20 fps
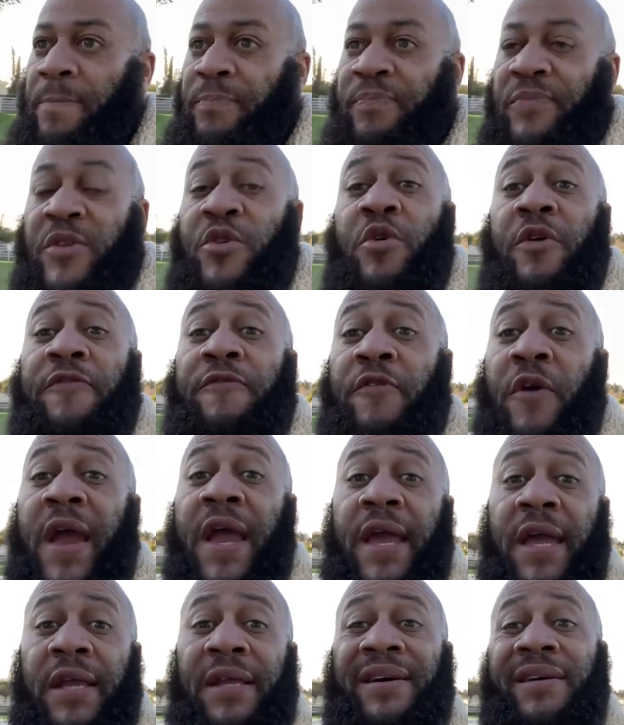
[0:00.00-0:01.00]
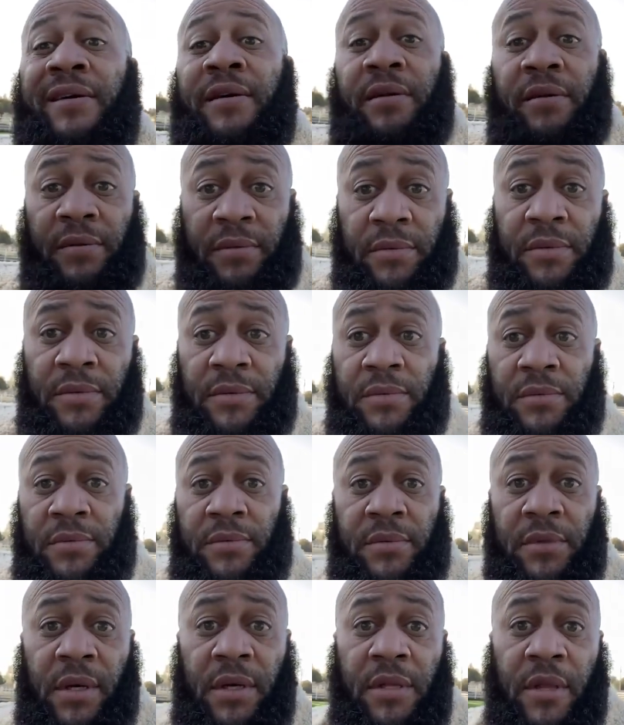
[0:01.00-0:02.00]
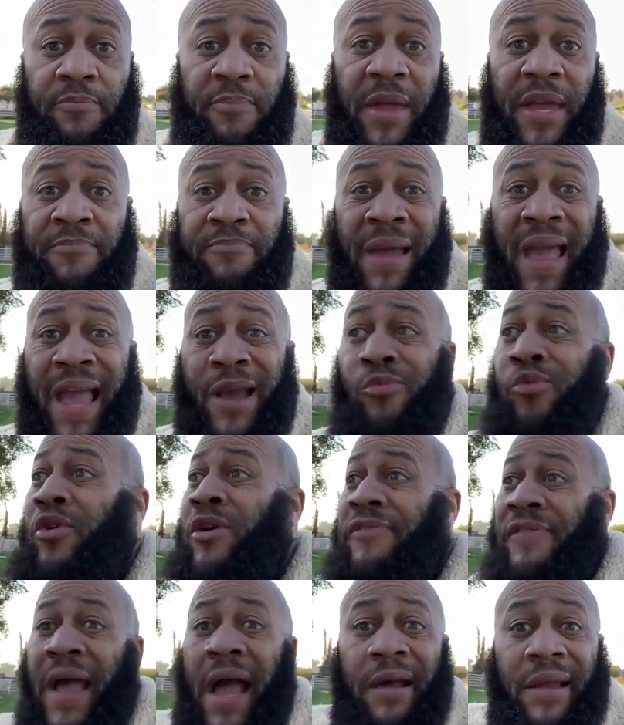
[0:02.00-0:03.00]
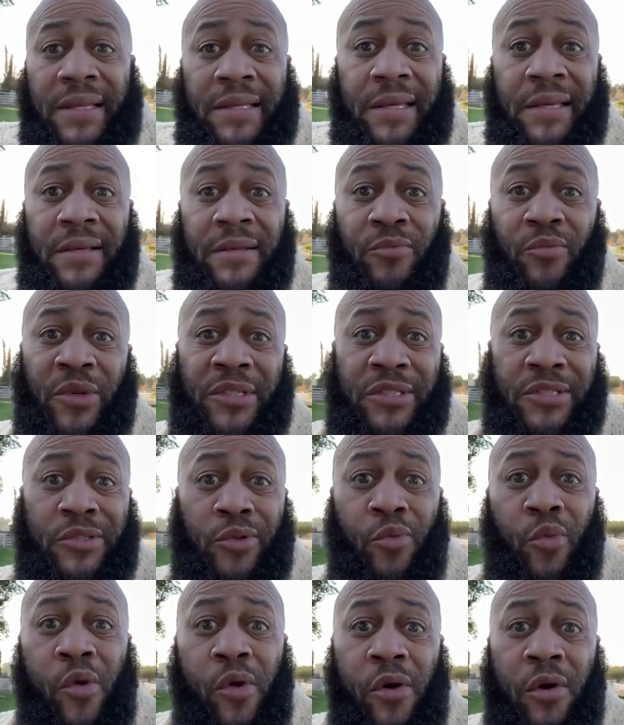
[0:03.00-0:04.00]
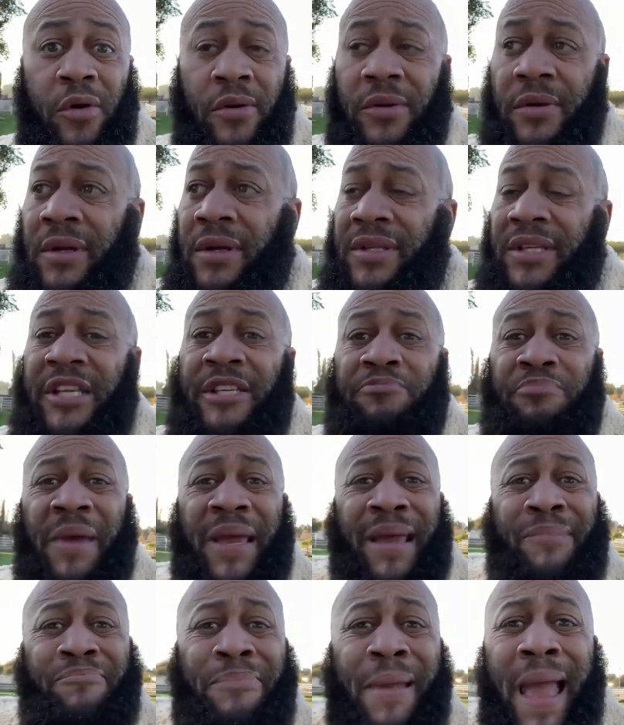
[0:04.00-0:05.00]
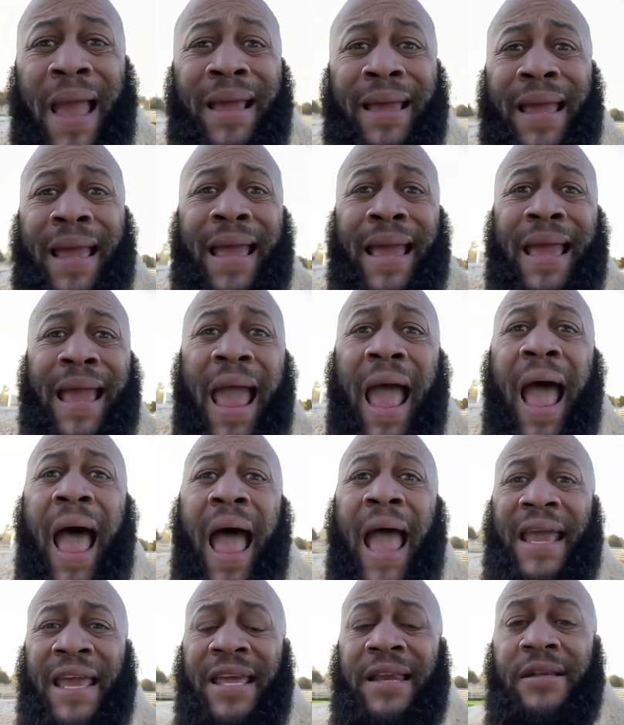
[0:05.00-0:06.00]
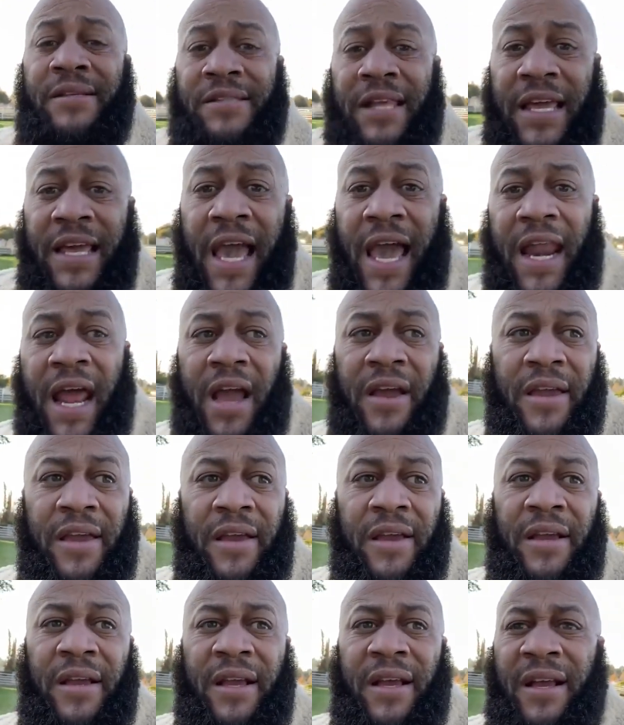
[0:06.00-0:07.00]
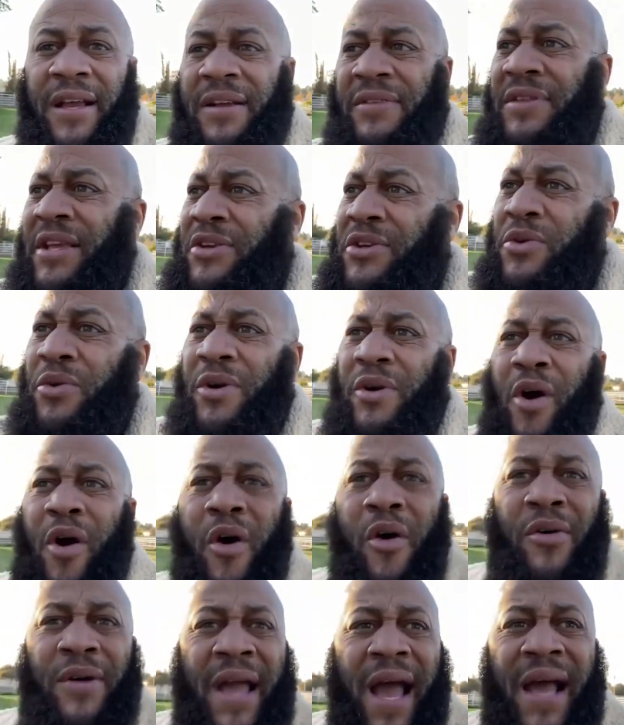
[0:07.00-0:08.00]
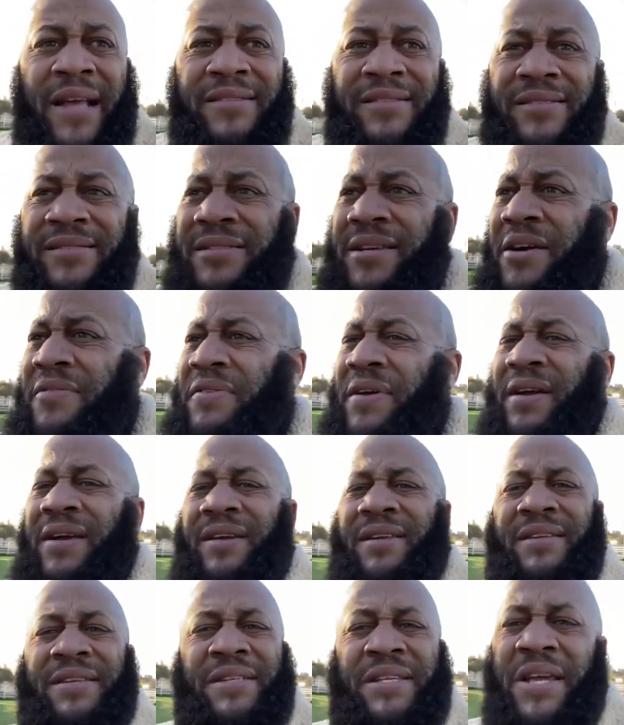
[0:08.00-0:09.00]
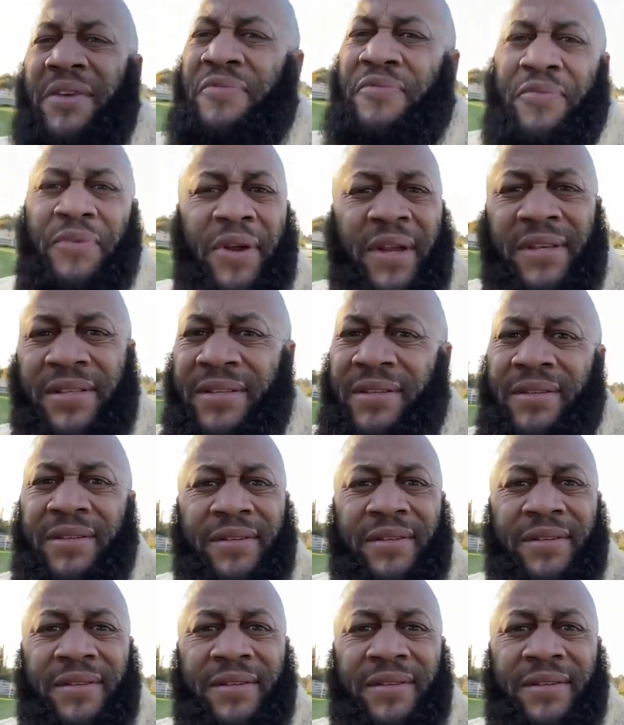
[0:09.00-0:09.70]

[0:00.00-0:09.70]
You're afraid of the big bad wolf out here, which is the world. These big bad hyenas they got out here. They're doing all kinds of stuff different.